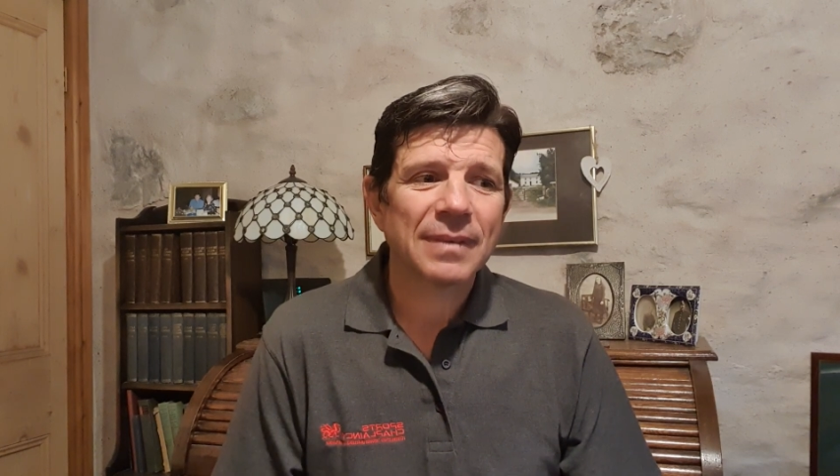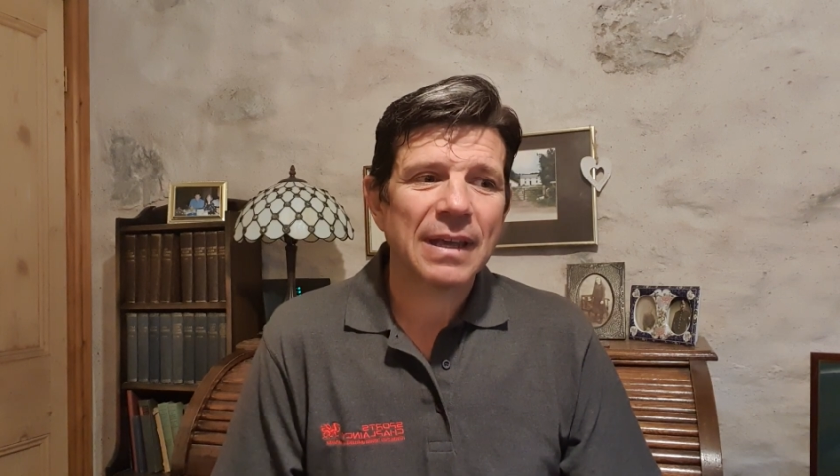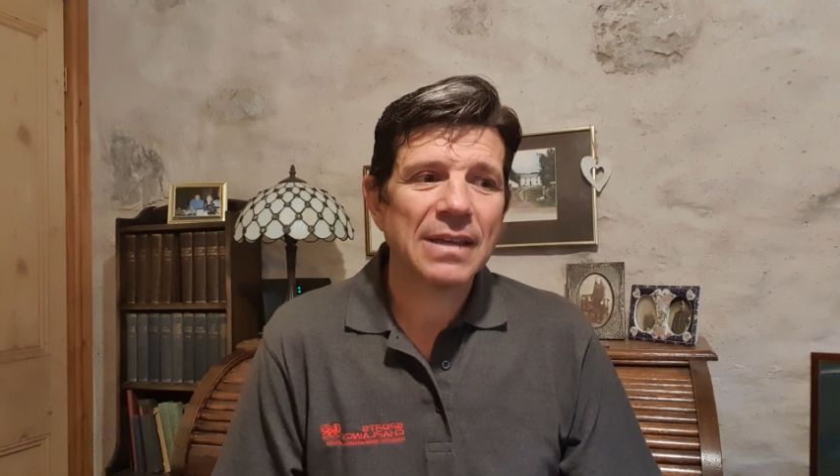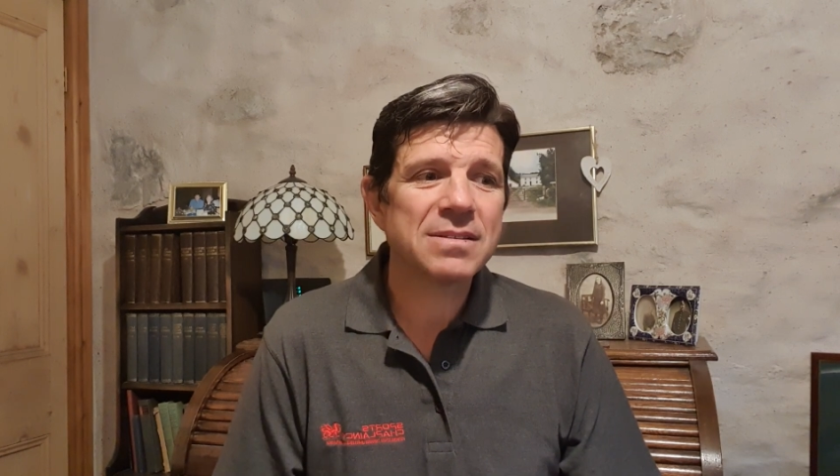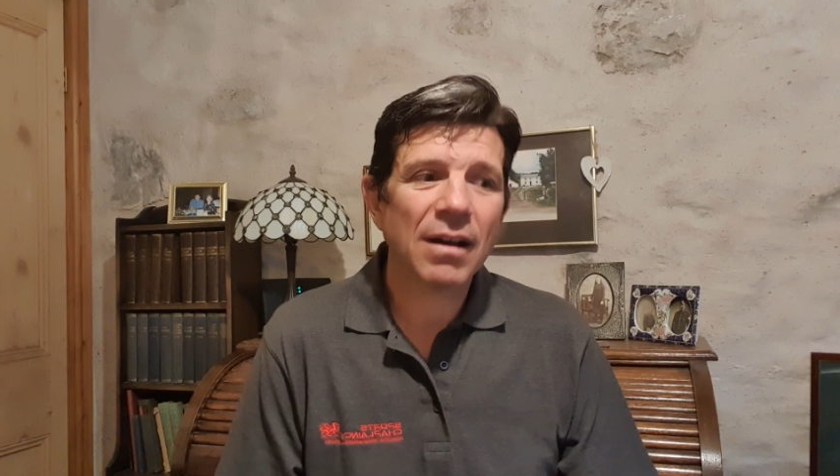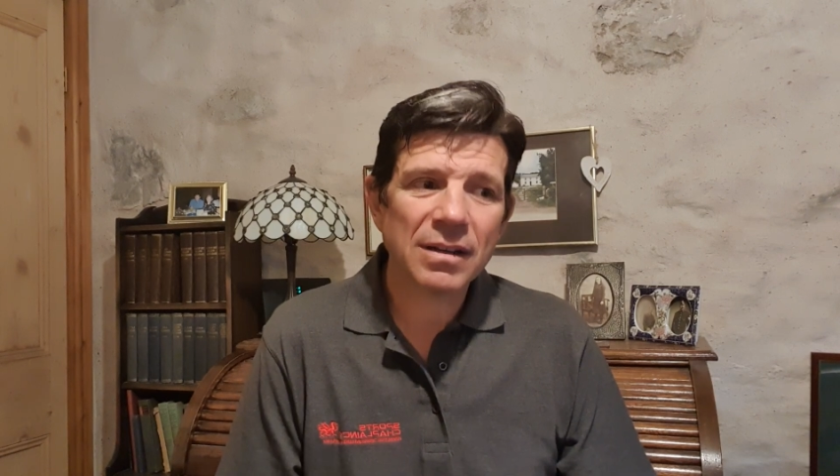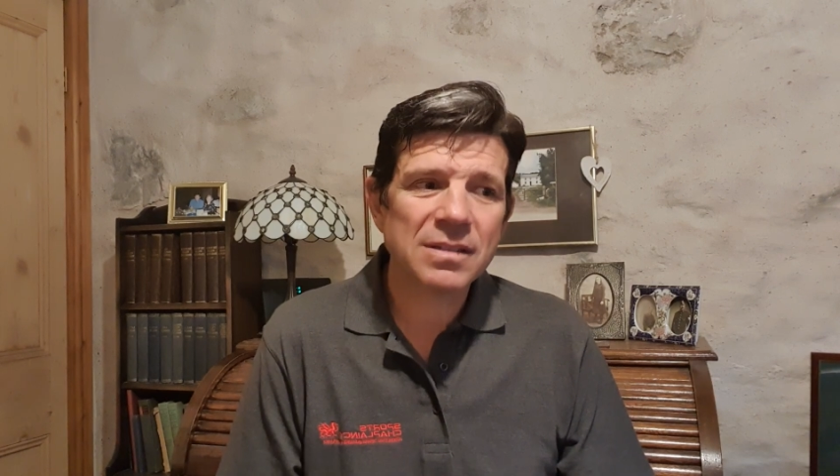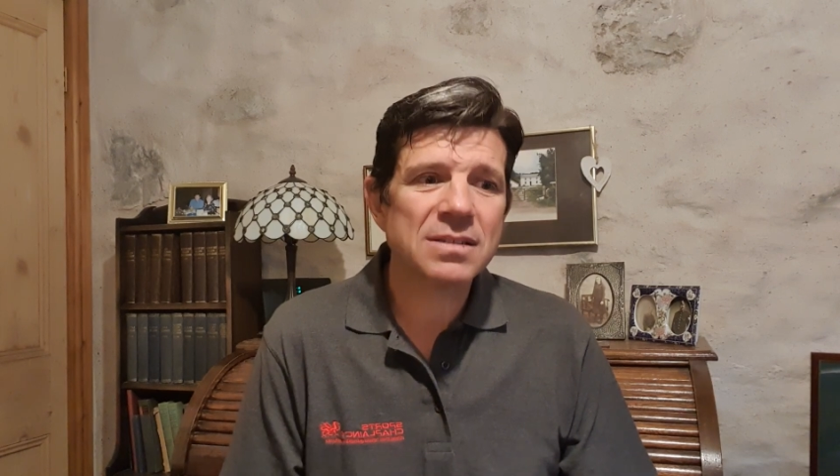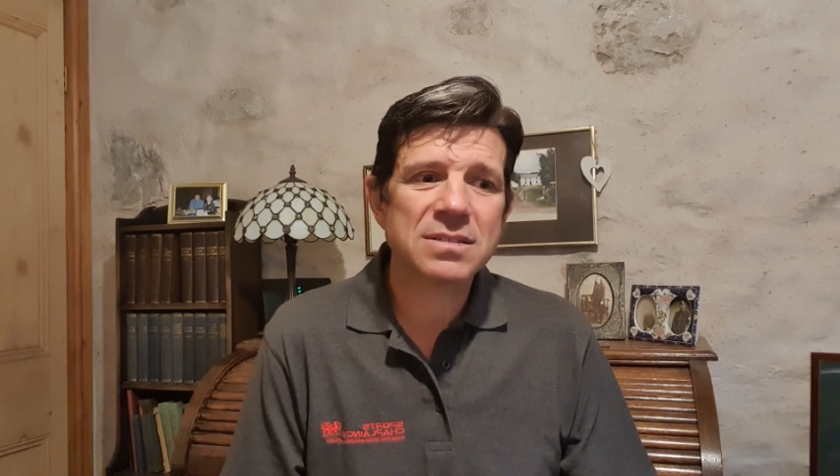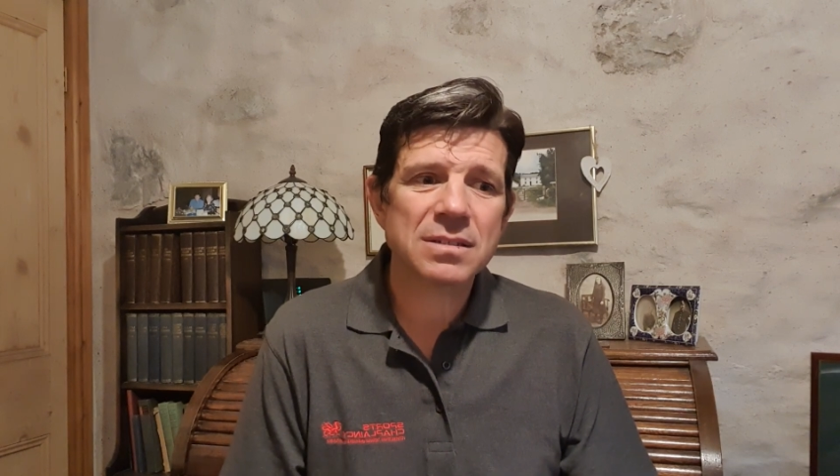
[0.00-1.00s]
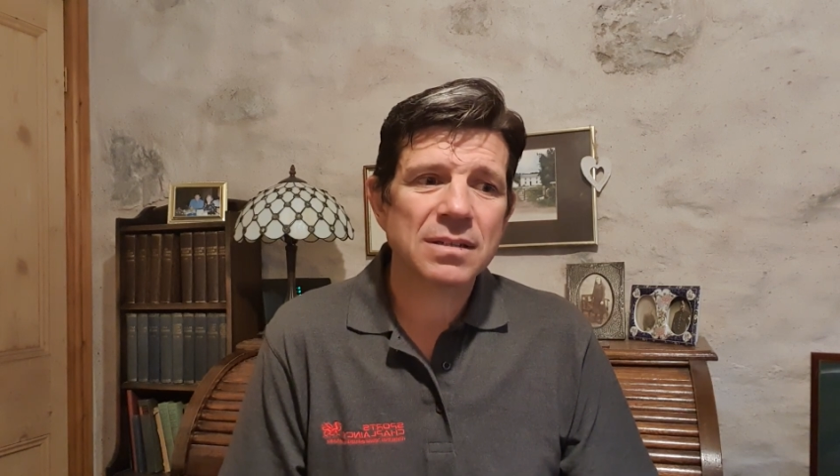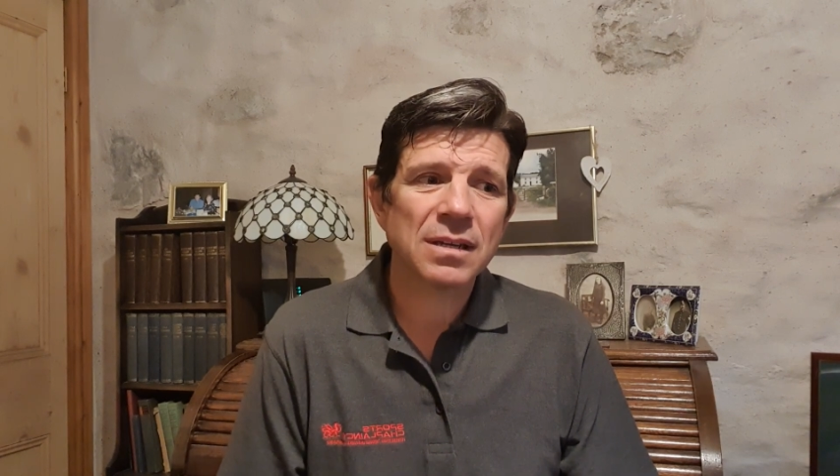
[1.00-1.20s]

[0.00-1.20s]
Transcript: his heart is